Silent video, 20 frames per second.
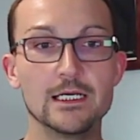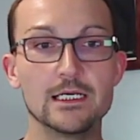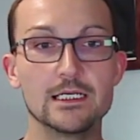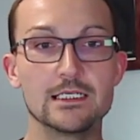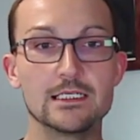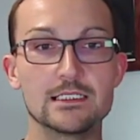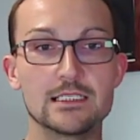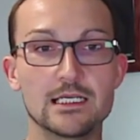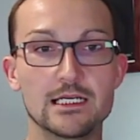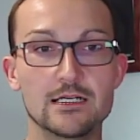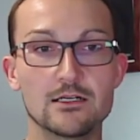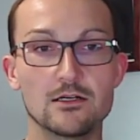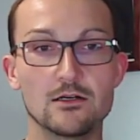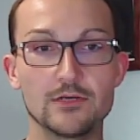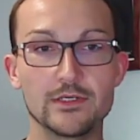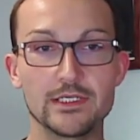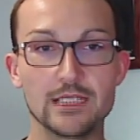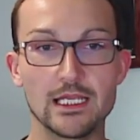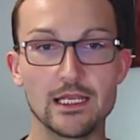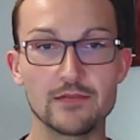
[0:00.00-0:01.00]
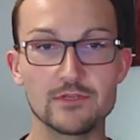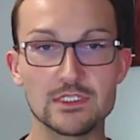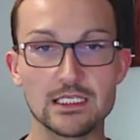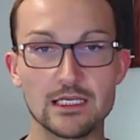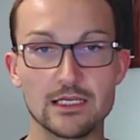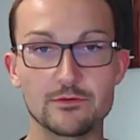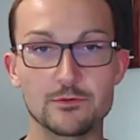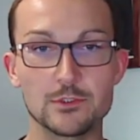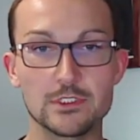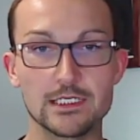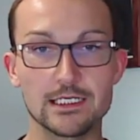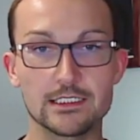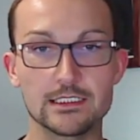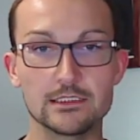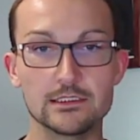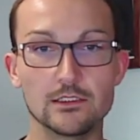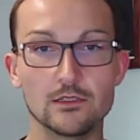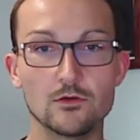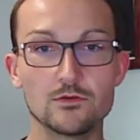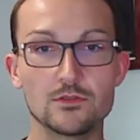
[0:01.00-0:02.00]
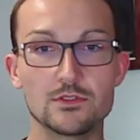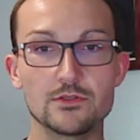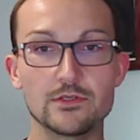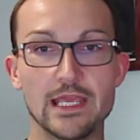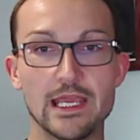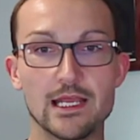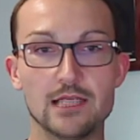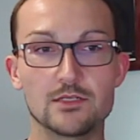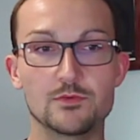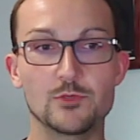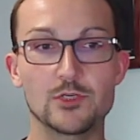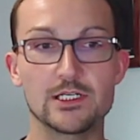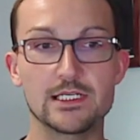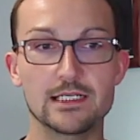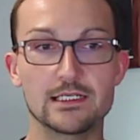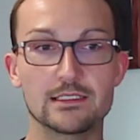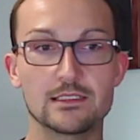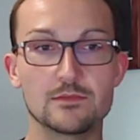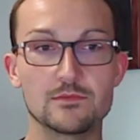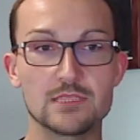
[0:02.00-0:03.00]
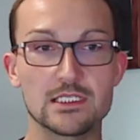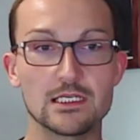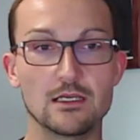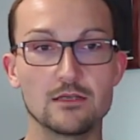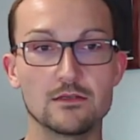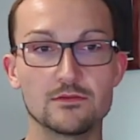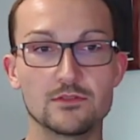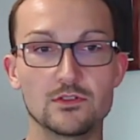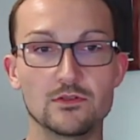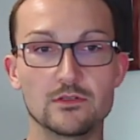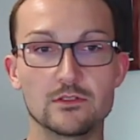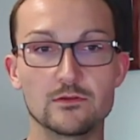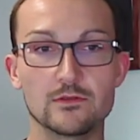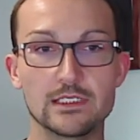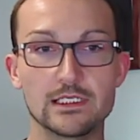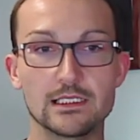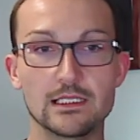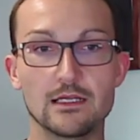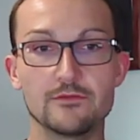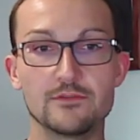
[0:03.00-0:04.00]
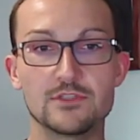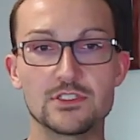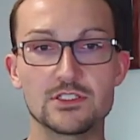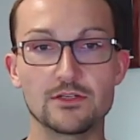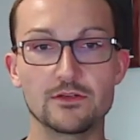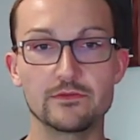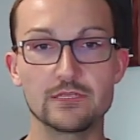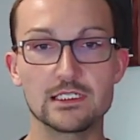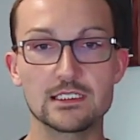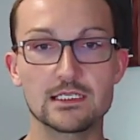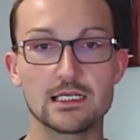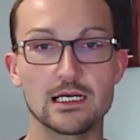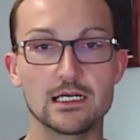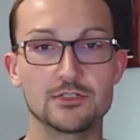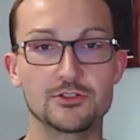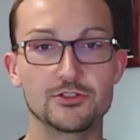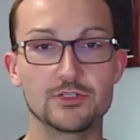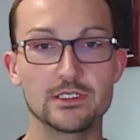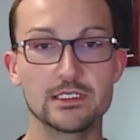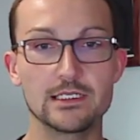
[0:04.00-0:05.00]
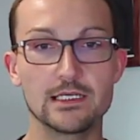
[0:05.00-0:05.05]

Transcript: He's a hero. He gave his life protecting those who can't protect themselves, doing what he loved, serving his country.